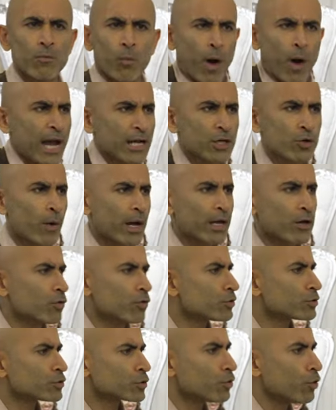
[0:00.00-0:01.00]
why do I
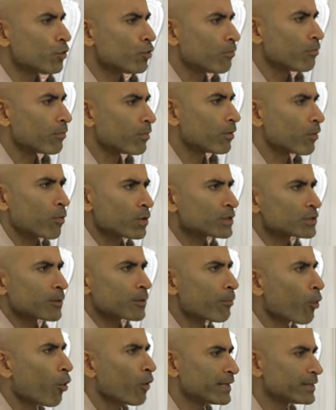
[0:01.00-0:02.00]
go to Tulum? What's
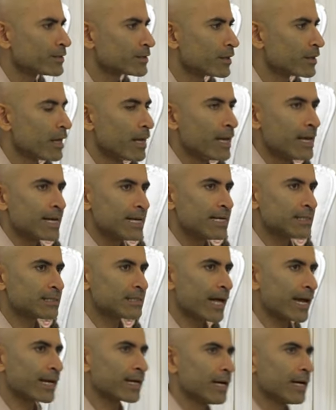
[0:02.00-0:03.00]
the point? He's
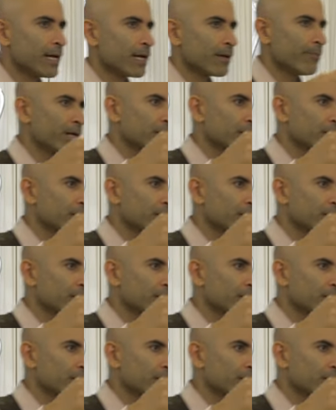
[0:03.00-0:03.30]
like,